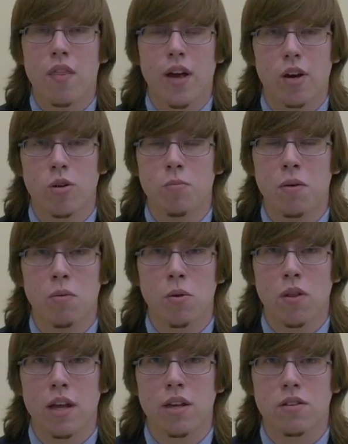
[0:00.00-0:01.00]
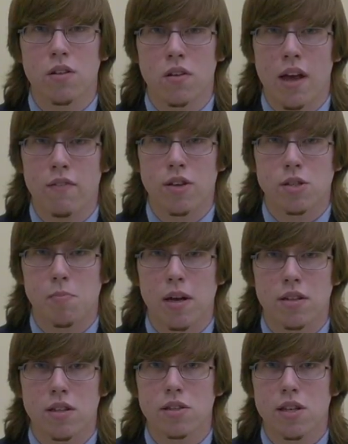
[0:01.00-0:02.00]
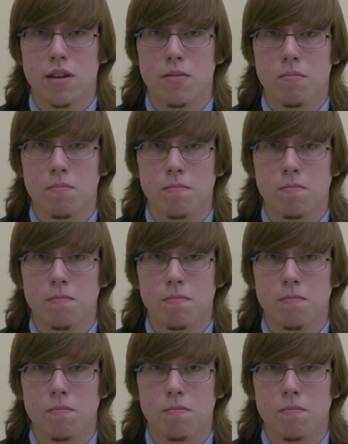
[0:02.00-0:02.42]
that could be related to life expectancy.